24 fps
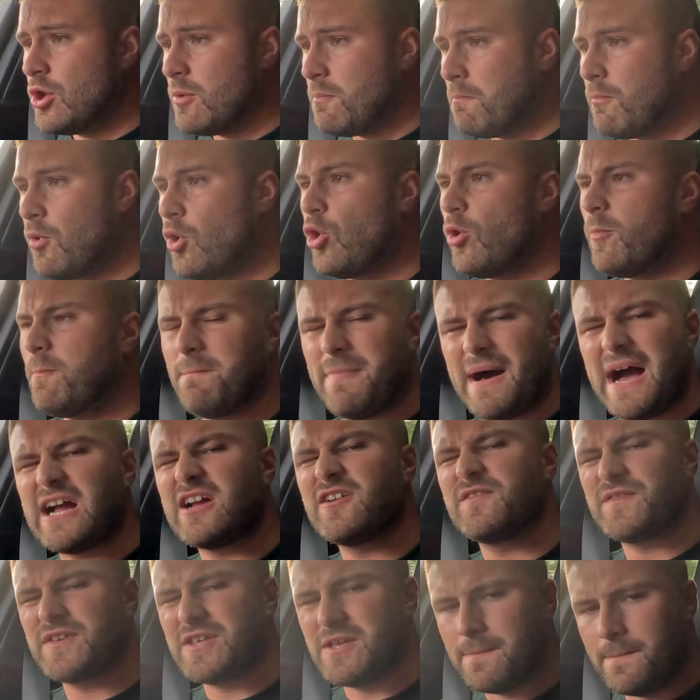more bang
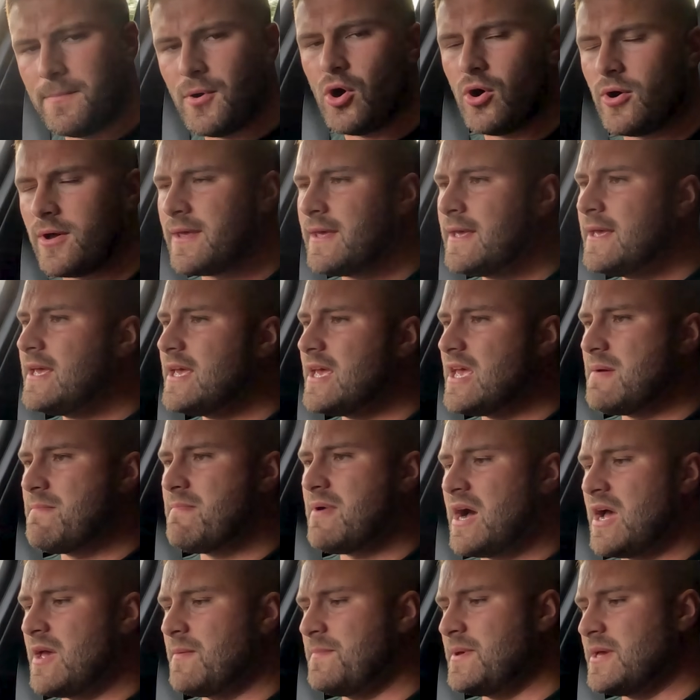for your buck, in
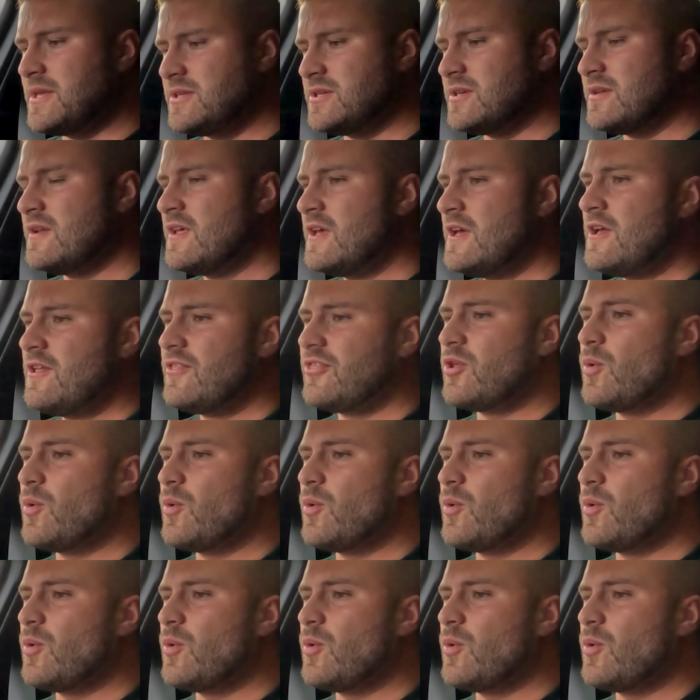my opinion.